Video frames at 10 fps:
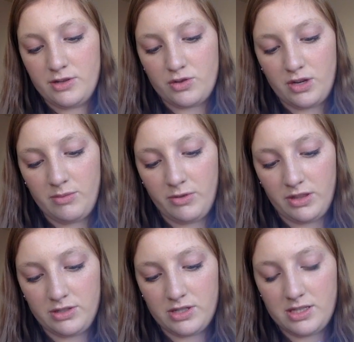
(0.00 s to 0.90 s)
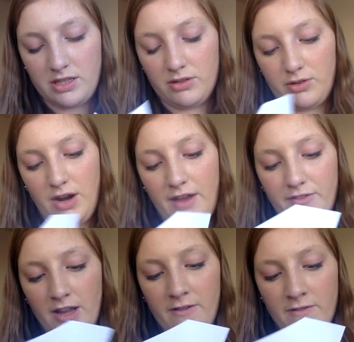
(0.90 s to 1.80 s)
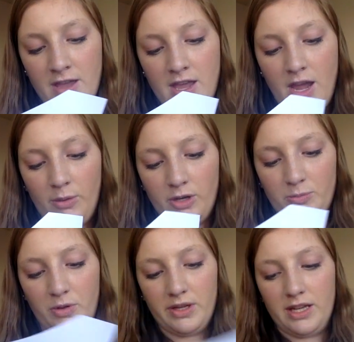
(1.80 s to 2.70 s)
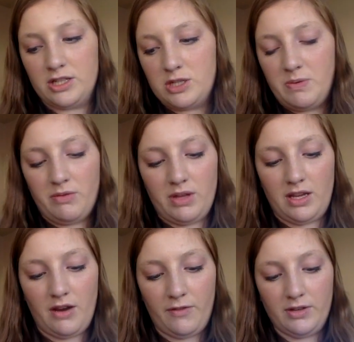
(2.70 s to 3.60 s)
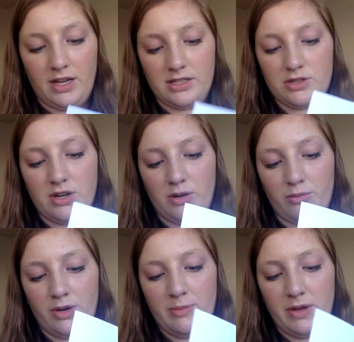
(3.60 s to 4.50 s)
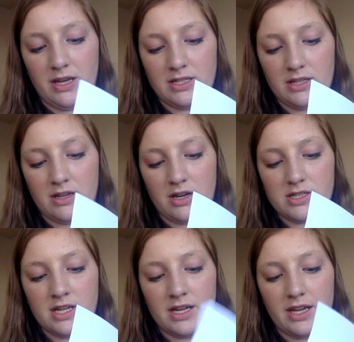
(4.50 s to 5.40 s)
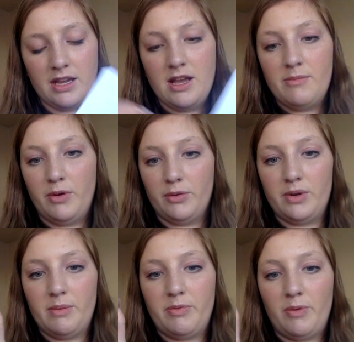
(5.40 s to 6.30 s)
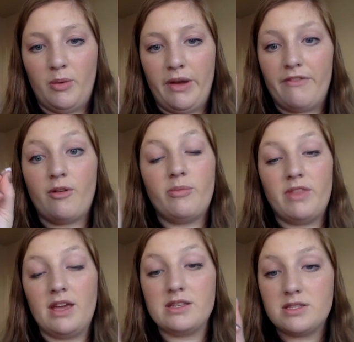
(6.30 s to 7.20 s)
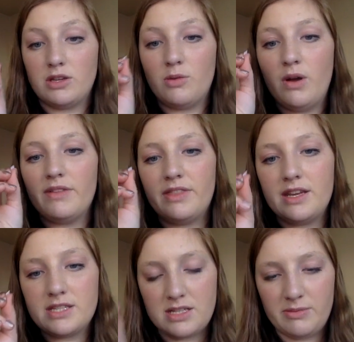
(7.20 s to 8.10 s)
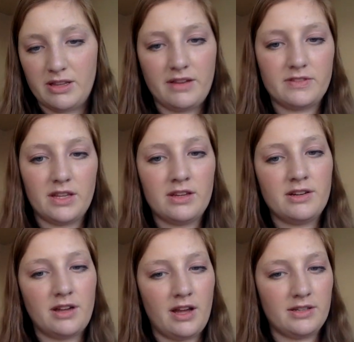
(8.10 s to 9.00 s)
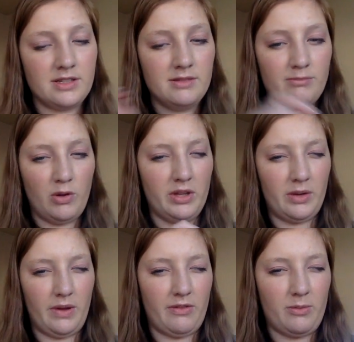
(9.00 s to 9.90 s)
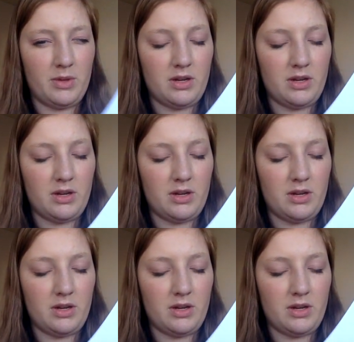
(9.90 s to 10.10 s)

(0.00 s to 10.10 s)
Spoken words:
trim with just a little craft knife. When you're pulling it, just be really careful not to try to rip into the cardstock, but rip away from this. So you want this to be left on there, not pulling away from the